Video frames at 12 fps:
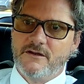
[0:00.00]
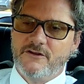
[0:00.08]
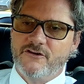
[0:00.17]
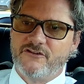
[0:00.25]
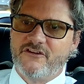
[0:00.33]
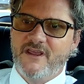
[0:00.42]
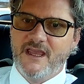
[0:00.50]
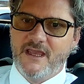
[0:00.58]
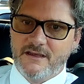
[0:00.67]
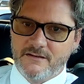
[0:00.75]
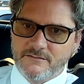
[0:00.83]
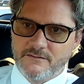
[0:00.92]
you're
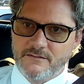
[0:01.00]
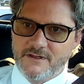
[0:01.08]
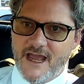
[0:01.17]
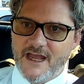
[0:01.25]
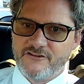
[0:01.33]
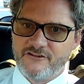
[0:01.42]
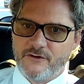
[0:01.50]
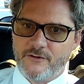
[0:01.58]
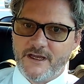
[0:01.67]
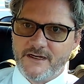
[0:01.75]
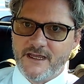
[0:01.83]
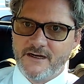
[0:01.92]
seeing national
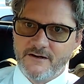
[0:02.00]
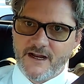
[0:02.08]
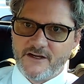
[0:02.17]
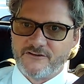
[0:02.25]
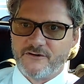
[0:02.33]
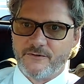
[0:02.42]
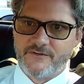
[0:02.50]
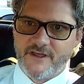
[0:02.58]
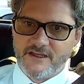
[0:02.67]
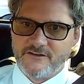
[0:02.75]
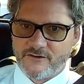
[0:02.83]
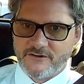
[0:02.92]
and international
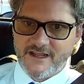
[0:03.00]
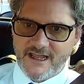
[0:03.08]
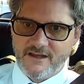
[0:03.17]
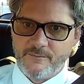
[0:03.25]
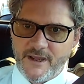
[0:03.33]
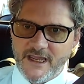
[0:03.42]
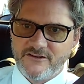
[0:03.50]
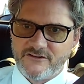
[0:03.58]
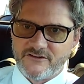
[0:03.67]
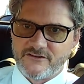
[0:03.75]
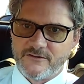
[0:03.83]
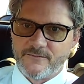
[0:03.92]
things on a daily
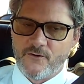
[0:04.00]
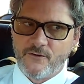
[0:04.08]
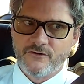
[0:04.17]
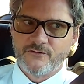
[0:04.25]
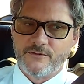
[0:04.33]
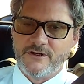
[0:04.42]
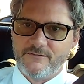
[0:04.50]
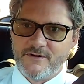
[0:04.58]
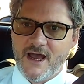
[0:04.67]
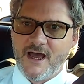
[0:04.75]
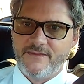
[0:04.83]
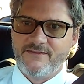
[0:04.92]
basis. And of course, when you've
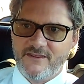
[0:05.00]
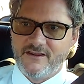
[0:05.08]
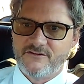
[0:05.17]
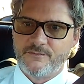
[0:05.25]
got this